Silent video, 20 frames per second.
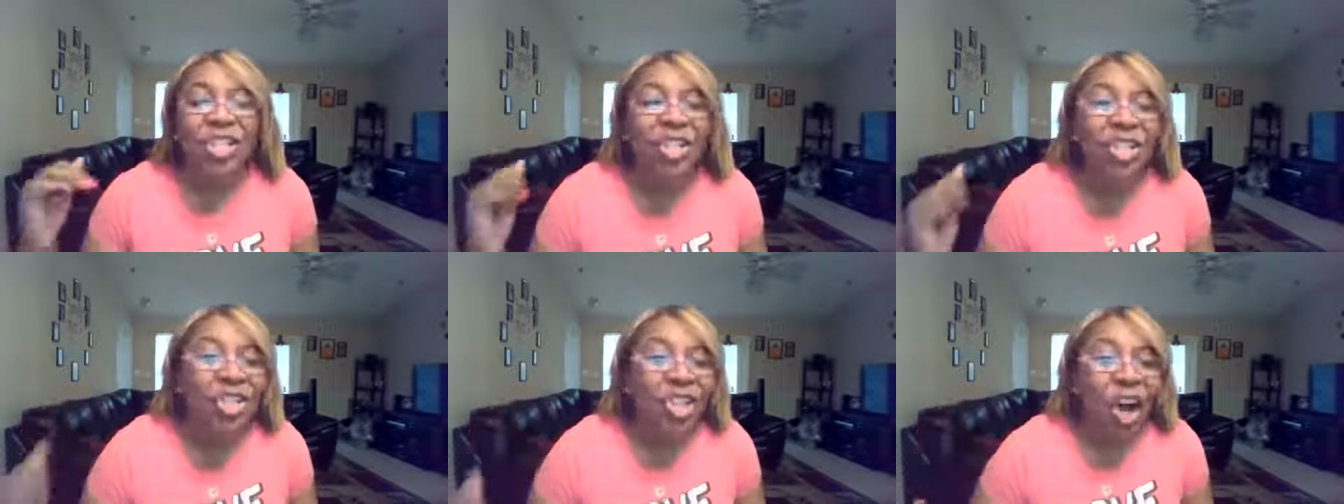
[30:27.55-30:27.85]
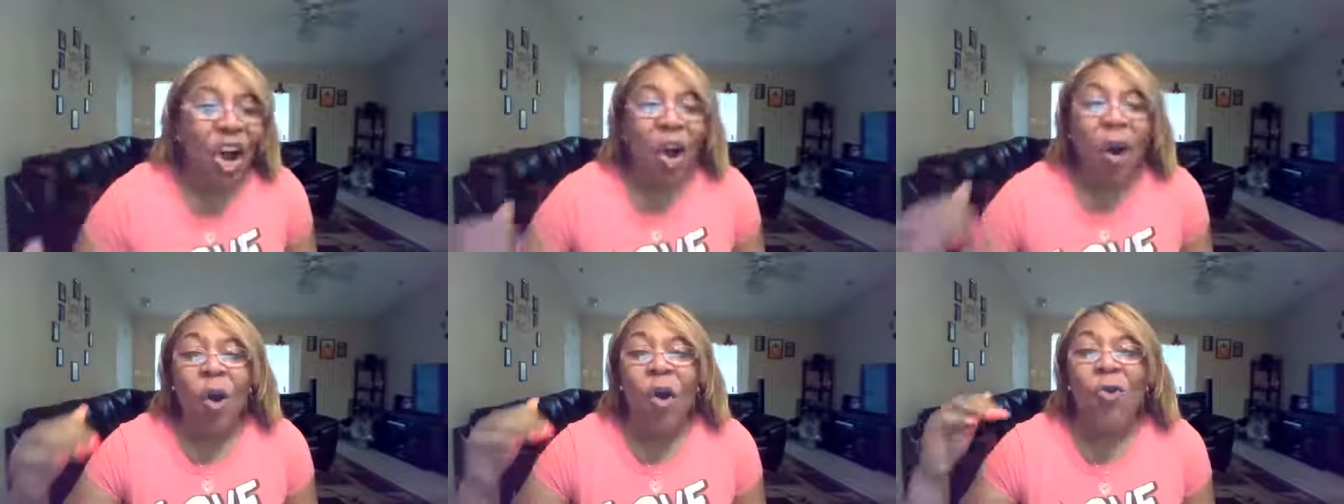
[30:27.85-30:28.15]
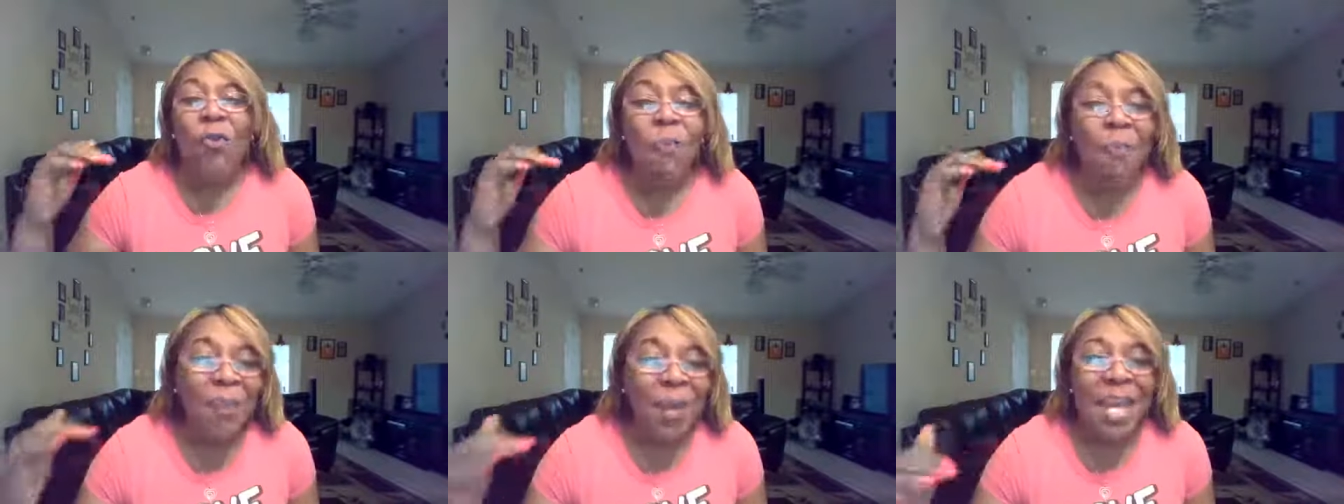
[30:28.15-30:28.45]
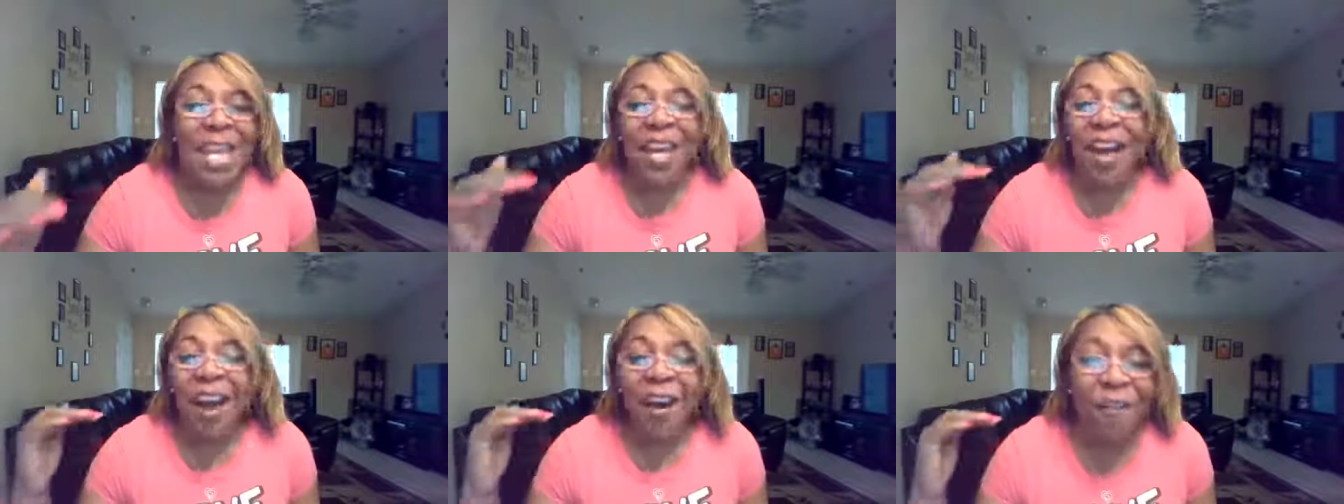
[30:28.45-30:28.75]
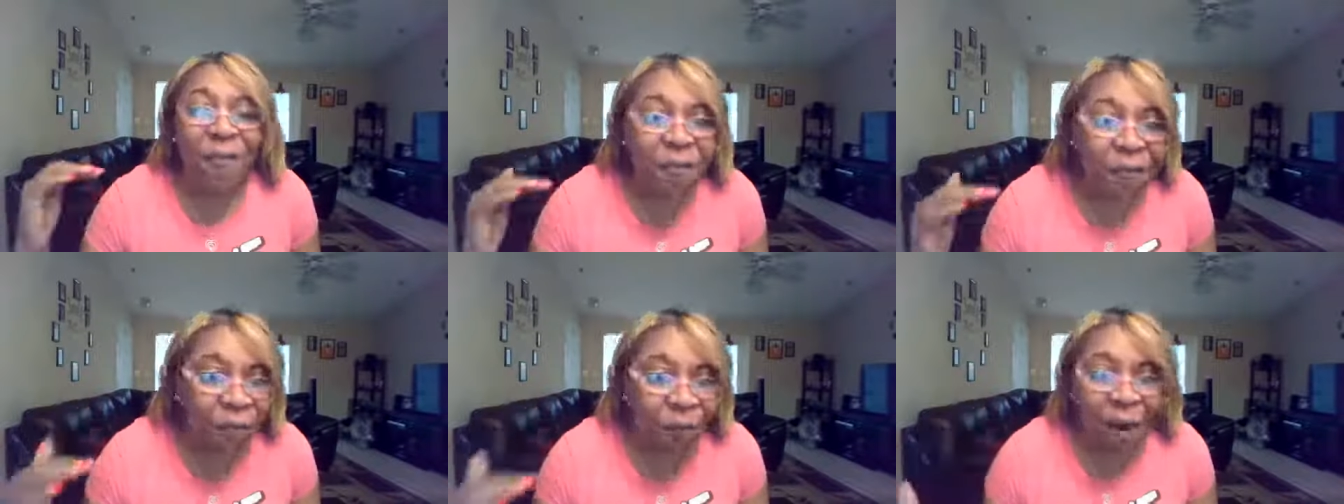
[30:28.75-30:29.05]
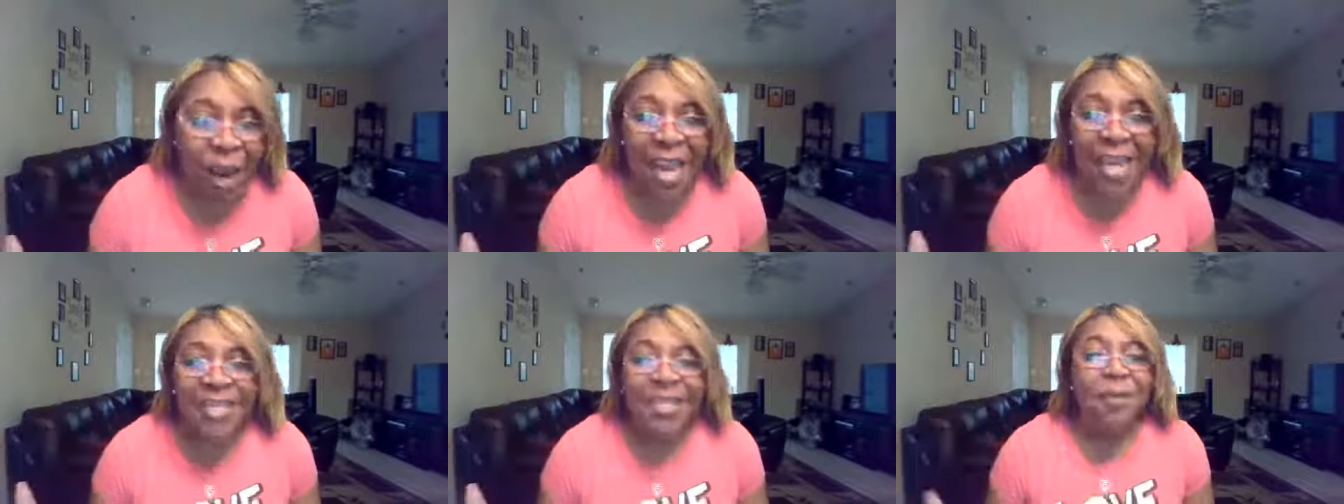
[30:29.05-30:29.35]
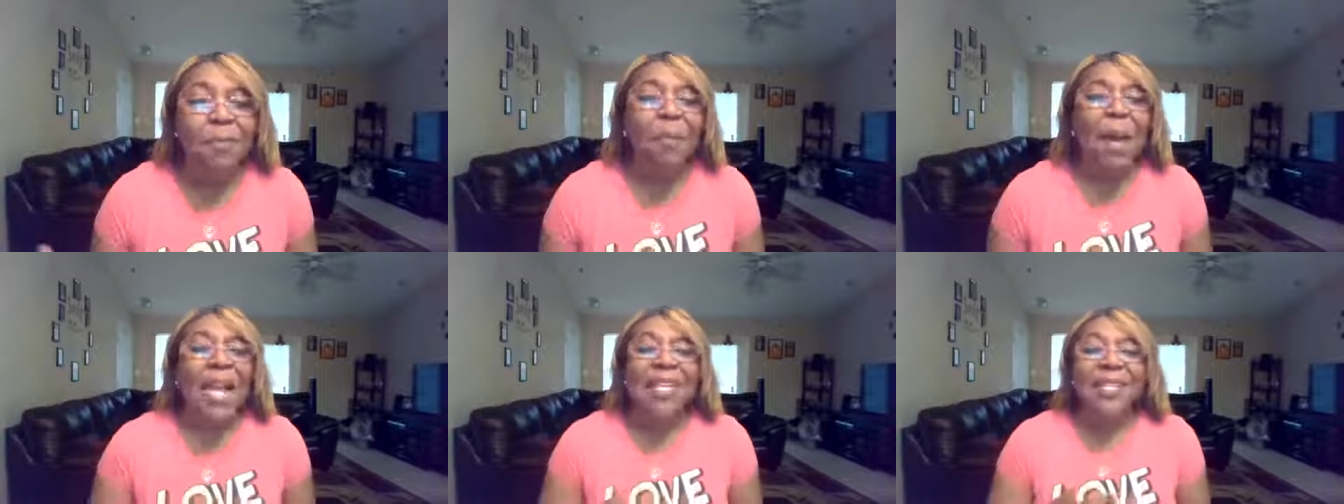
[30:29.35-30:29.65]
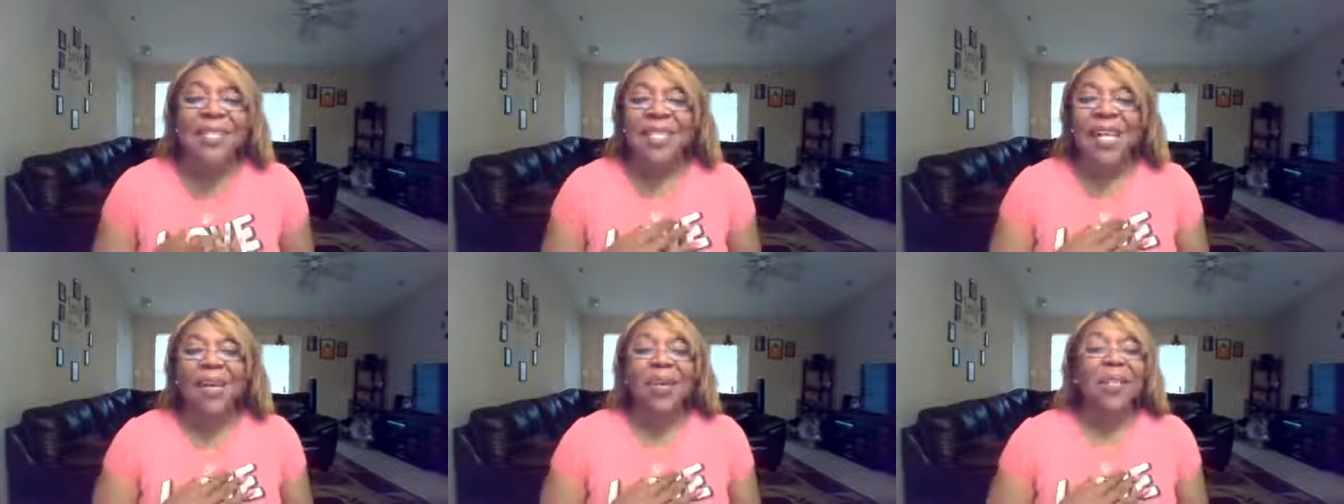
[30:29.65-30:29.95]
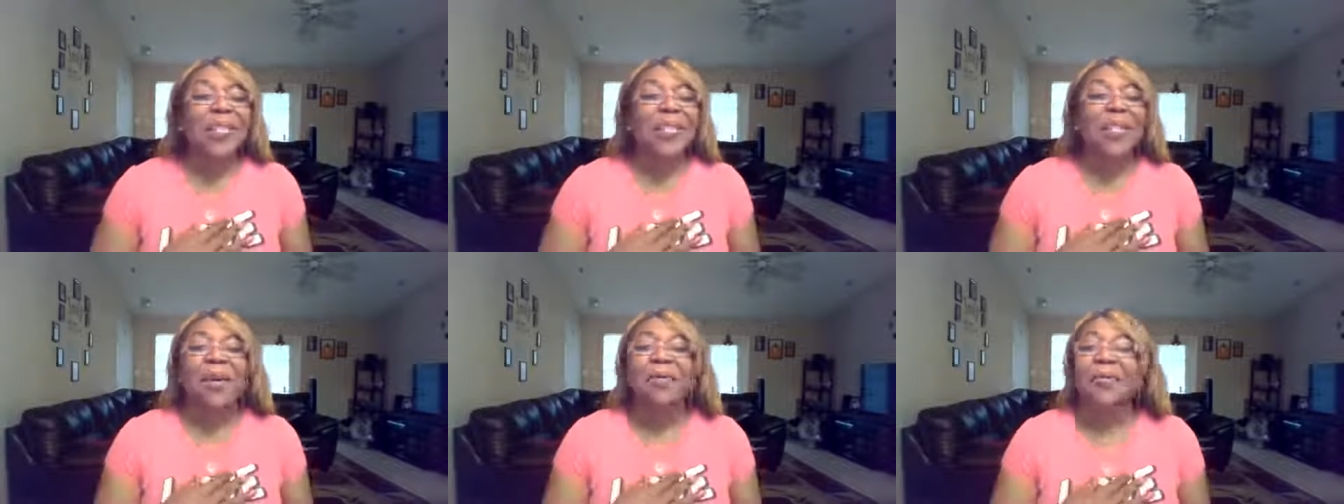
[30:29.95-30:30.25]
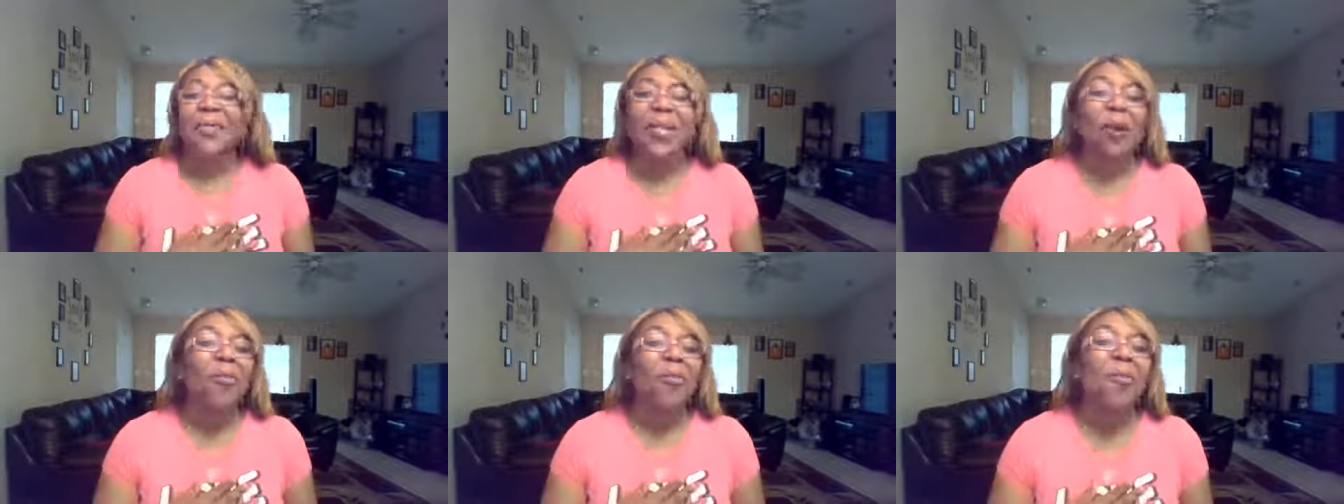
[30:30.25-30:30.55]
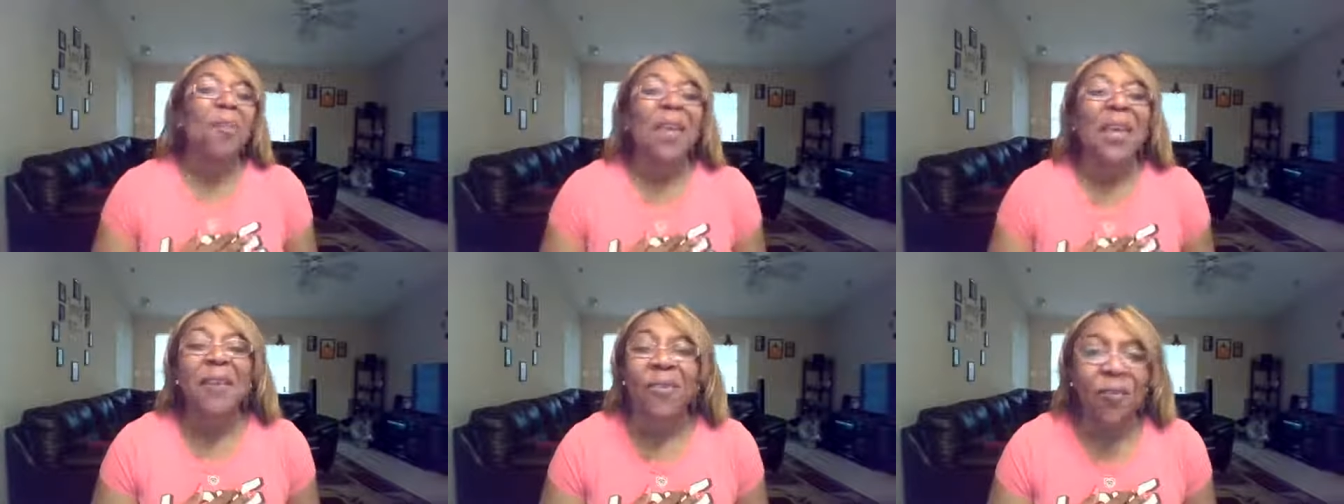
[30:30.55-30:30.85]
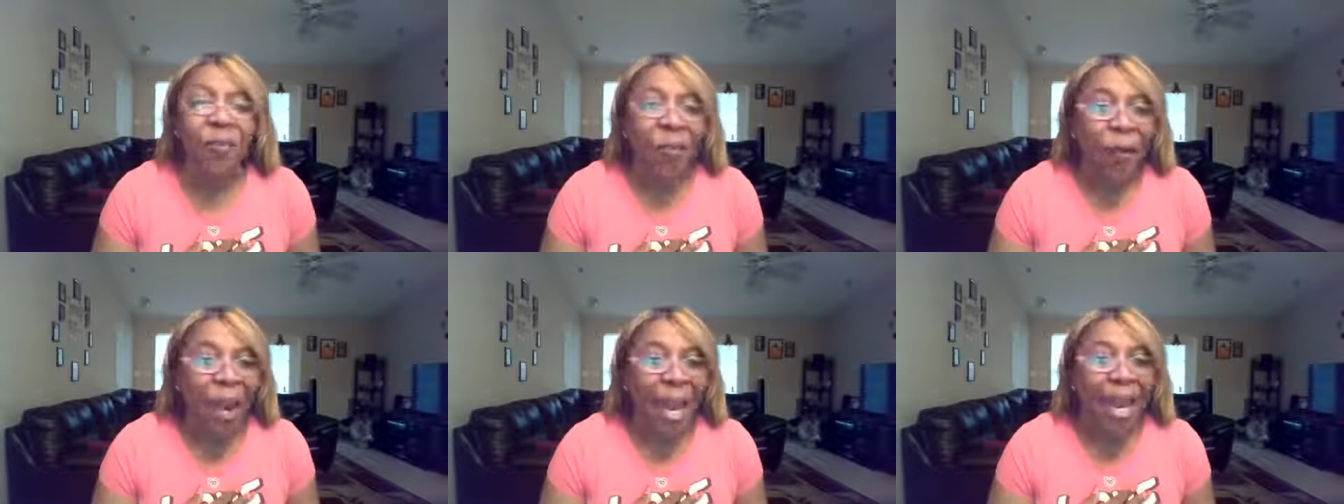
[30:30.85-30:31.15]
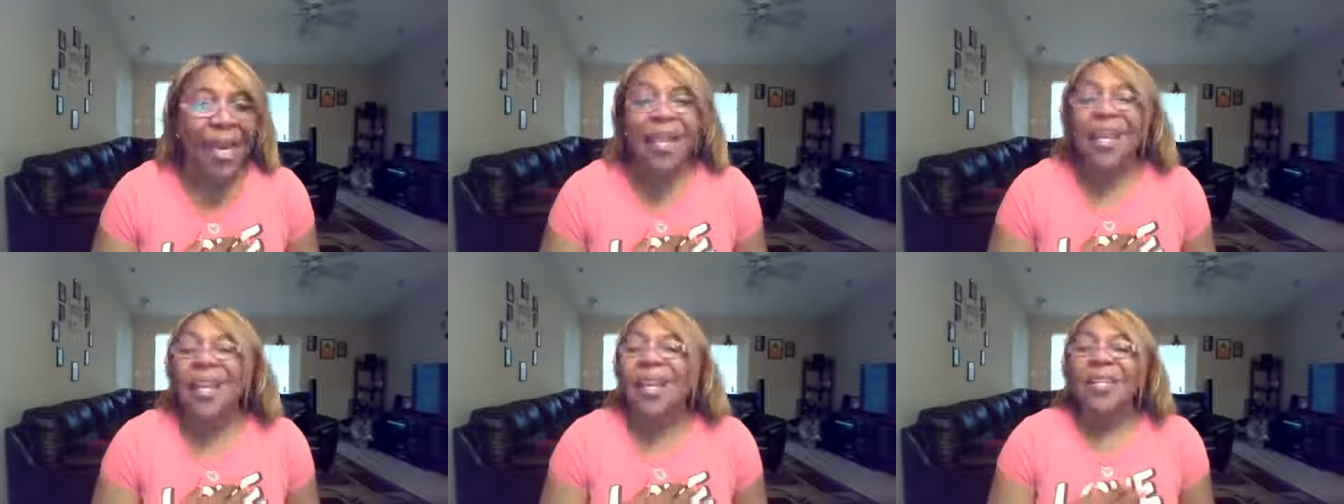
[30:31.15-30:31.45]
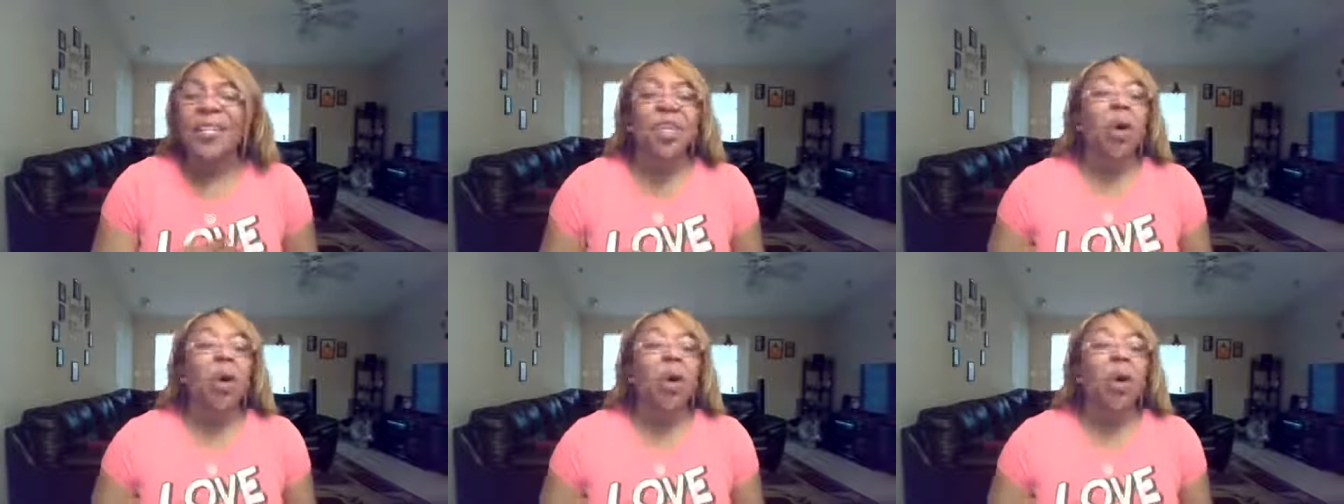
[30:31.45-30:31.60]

Don't be afraid. Somebody tell yourself, Don't be afraid.